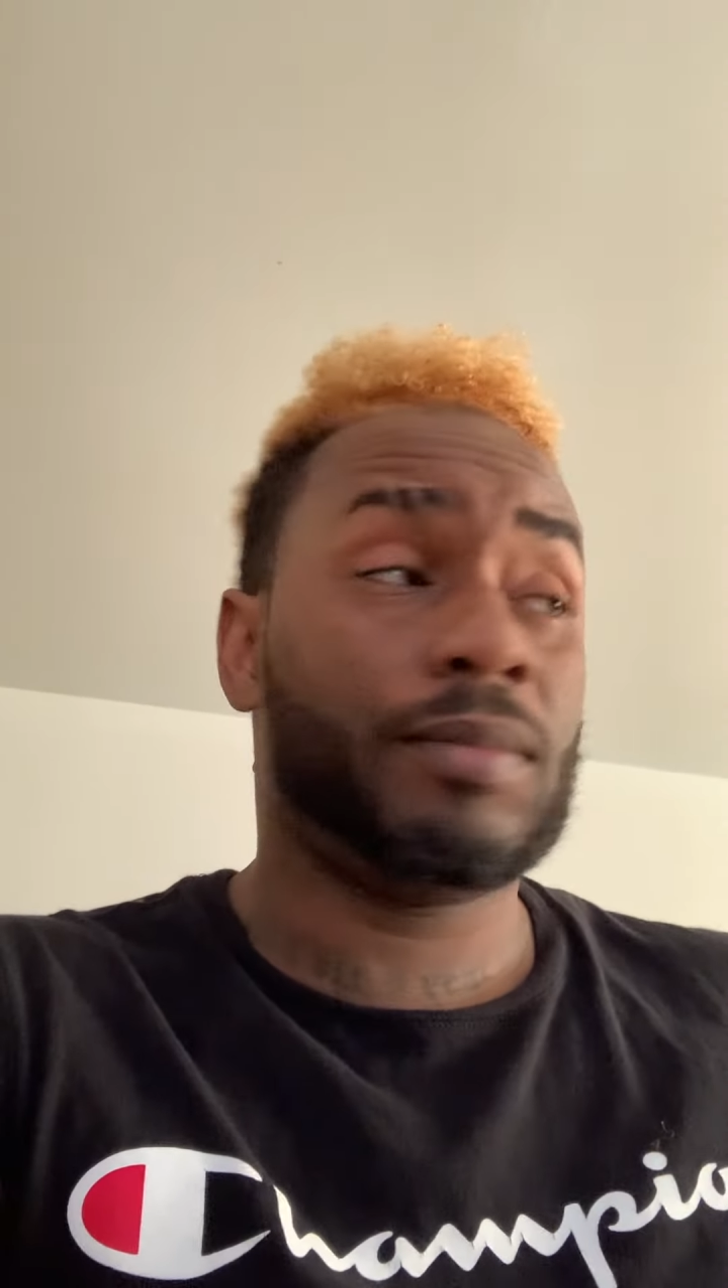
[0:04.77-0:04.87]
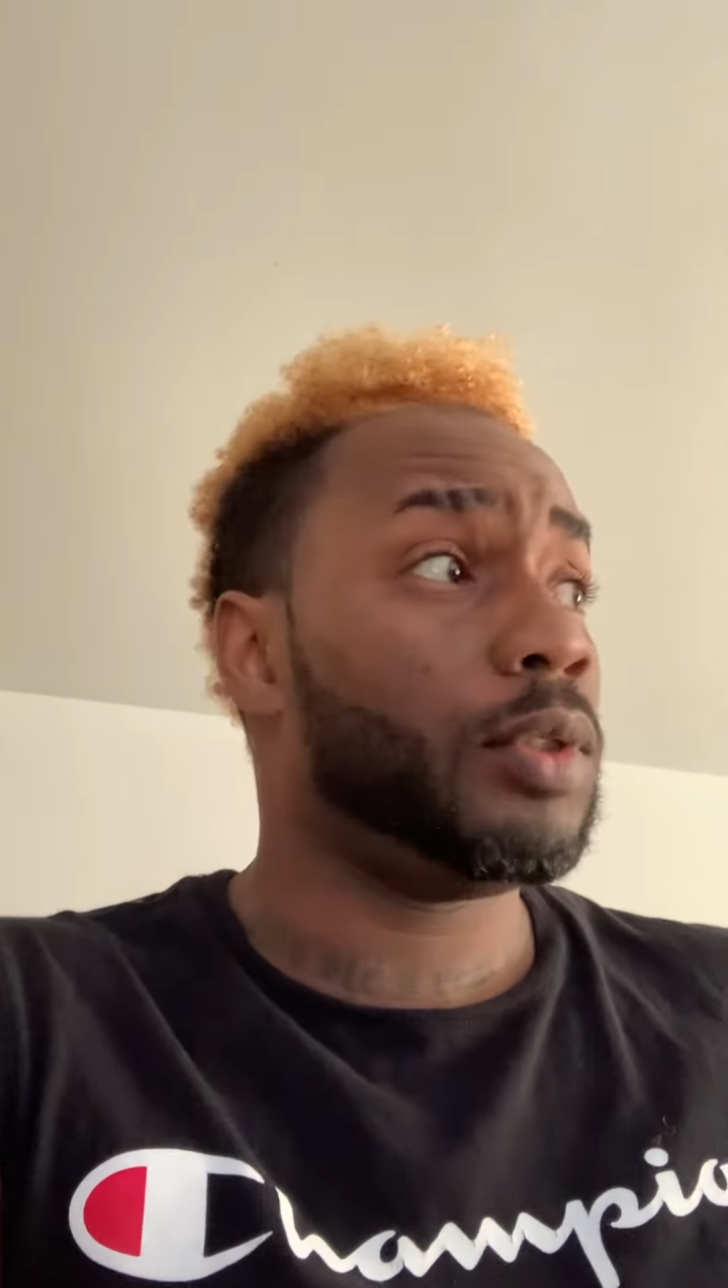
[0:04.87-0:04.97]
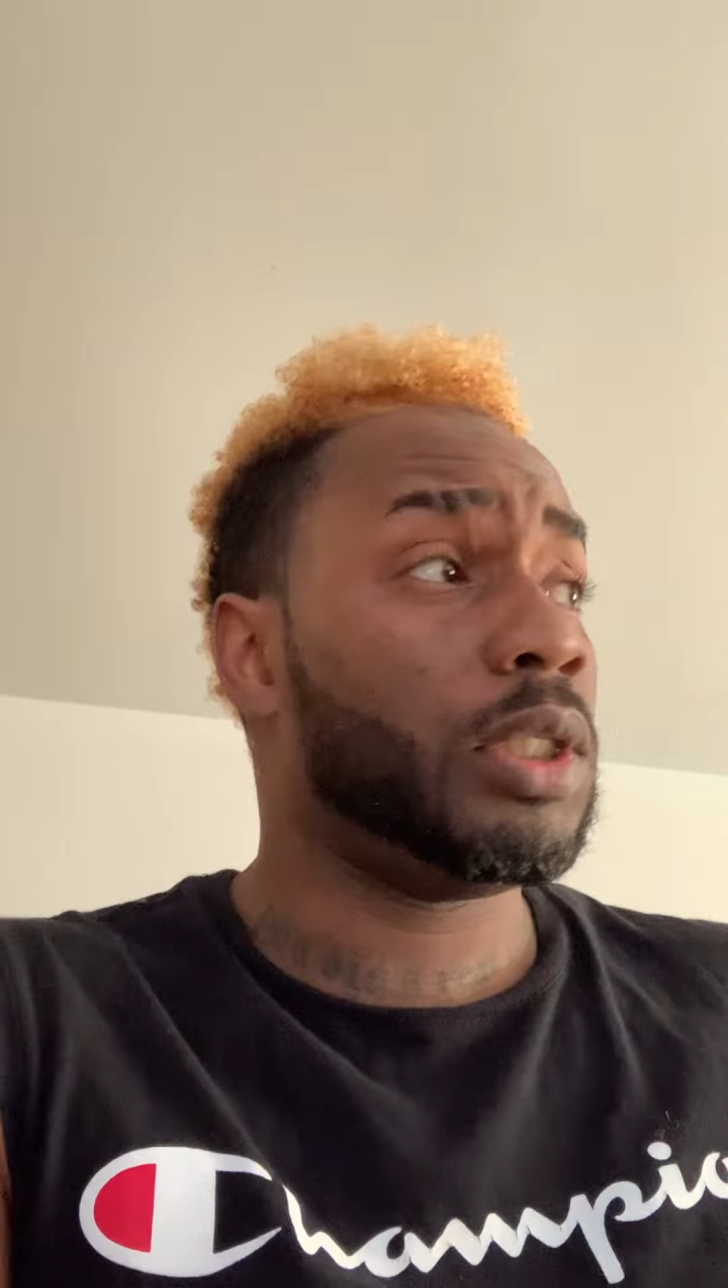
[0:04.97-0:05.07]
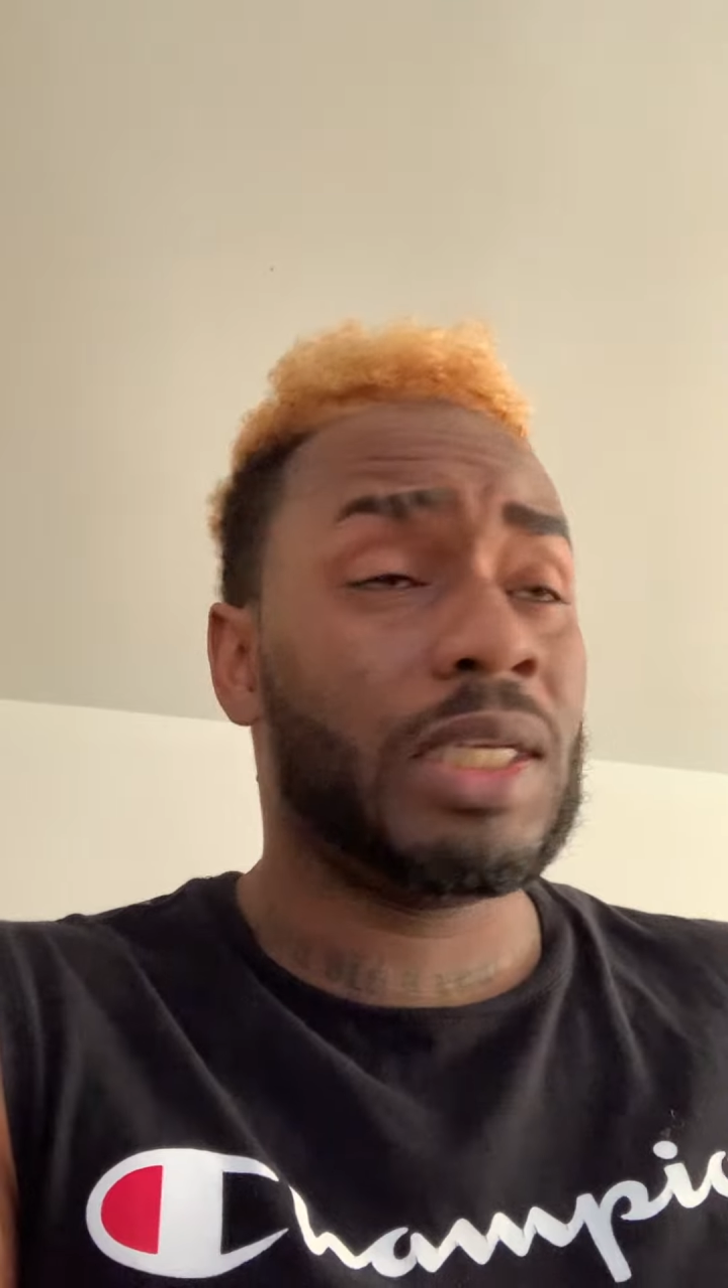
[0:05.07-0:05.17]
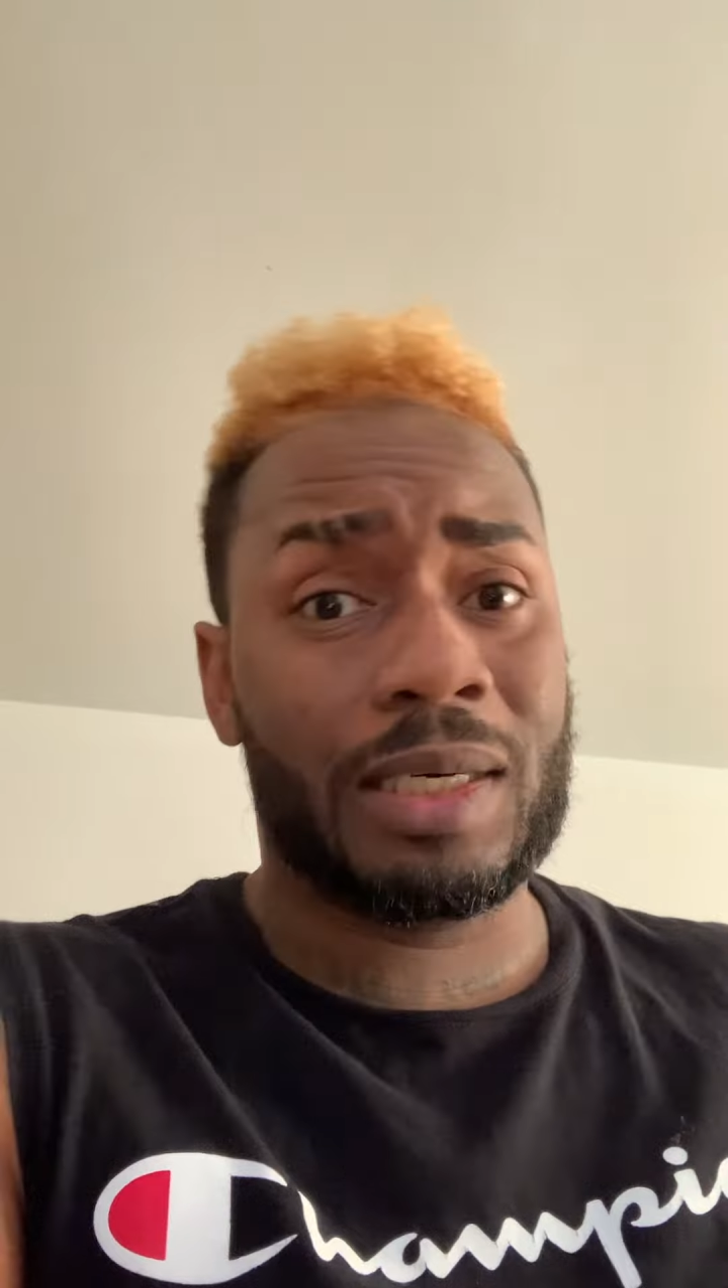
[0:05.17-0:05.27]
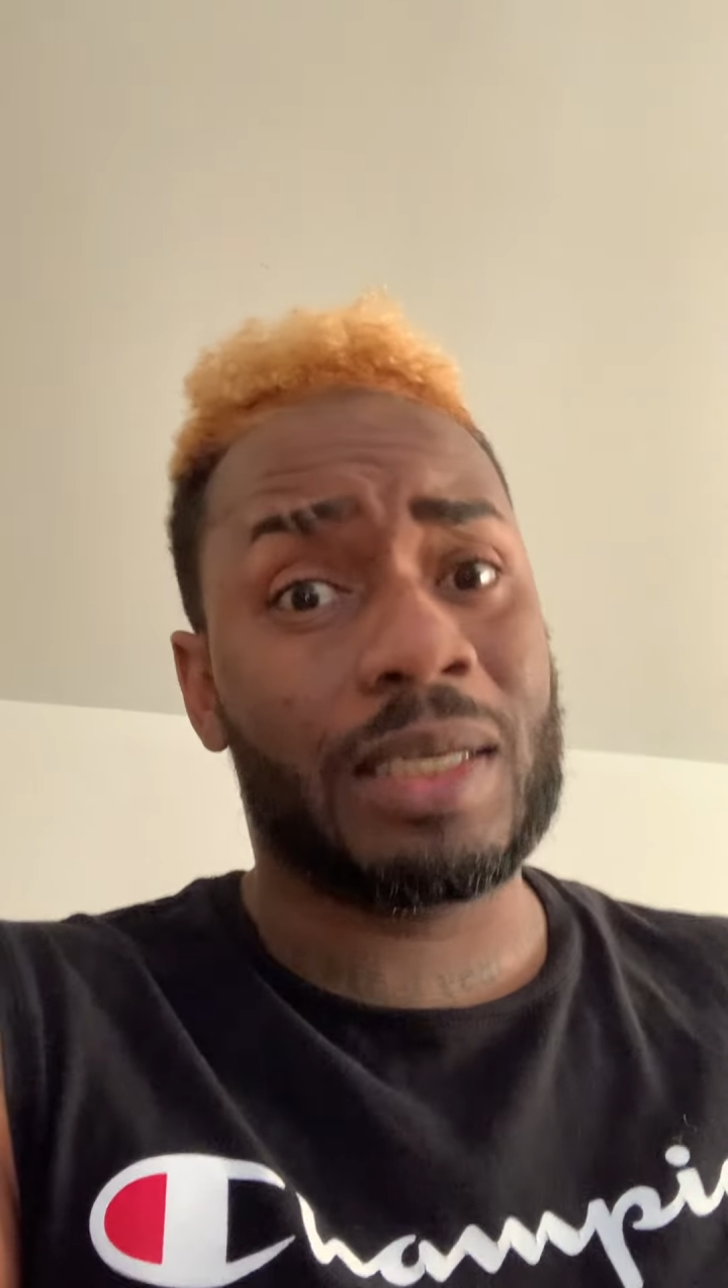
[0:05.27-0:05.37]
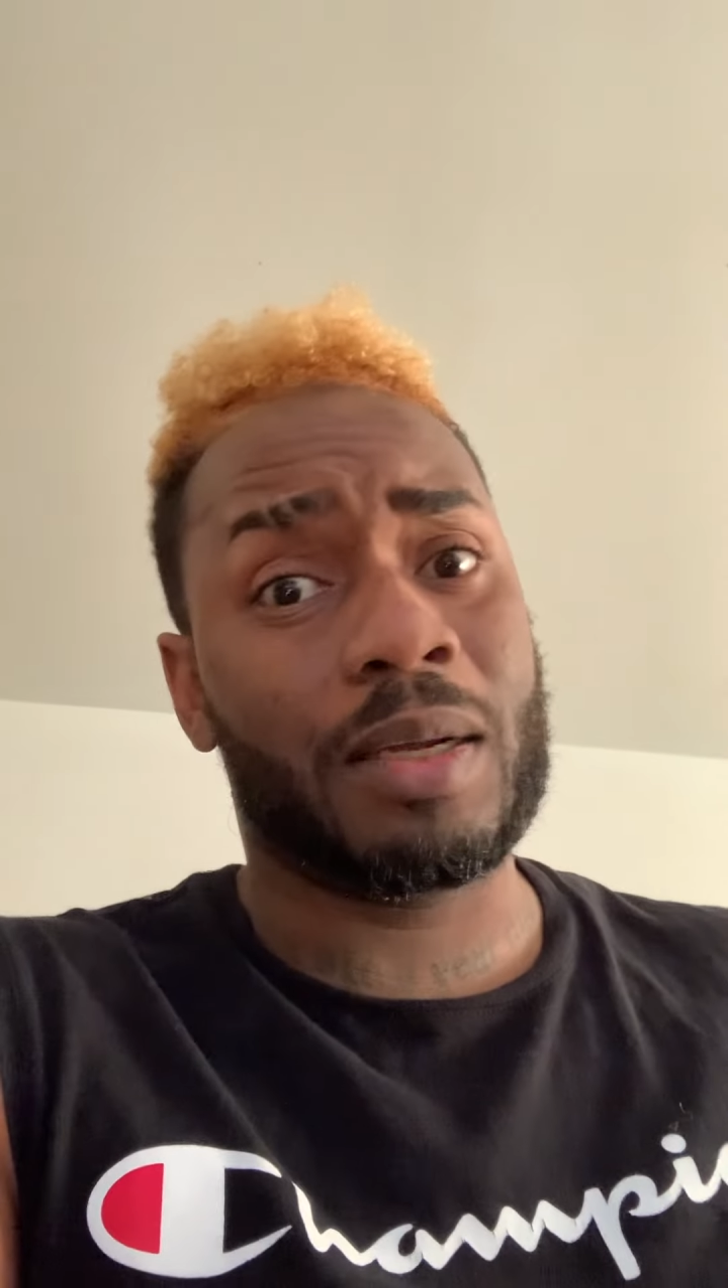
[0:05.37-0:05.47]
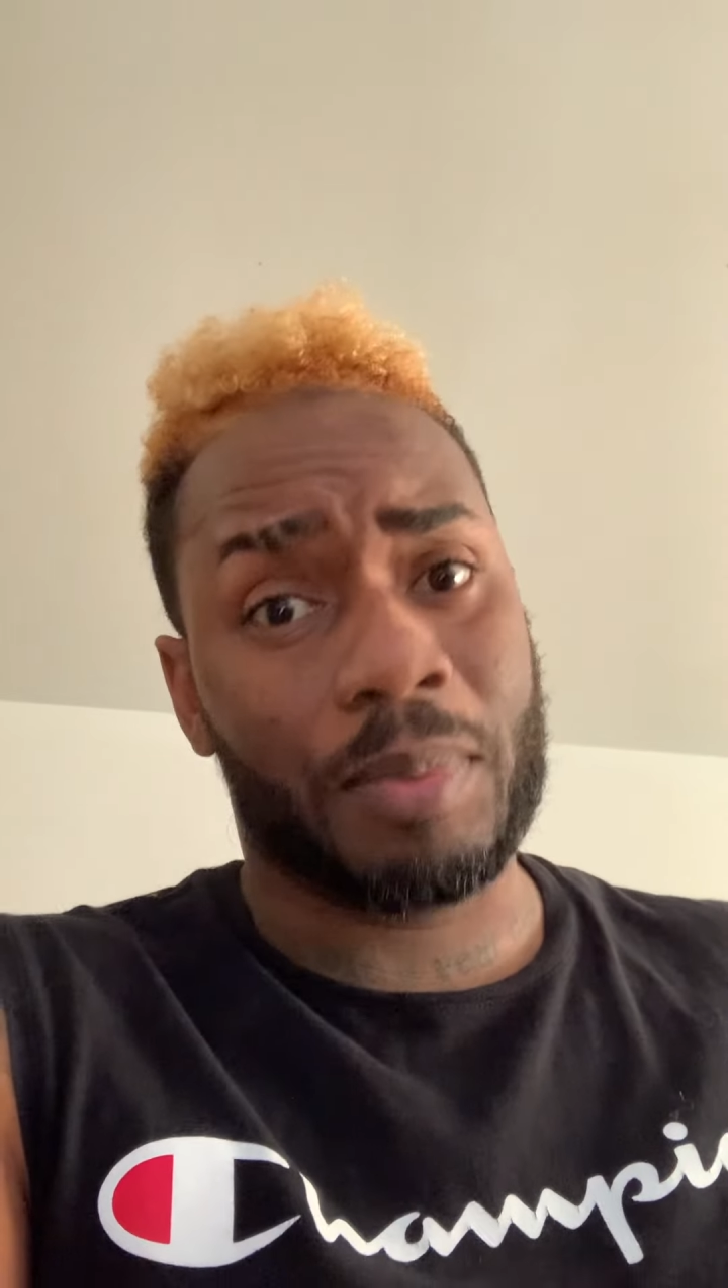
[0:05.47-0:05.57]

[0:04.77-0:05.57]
send a nigga a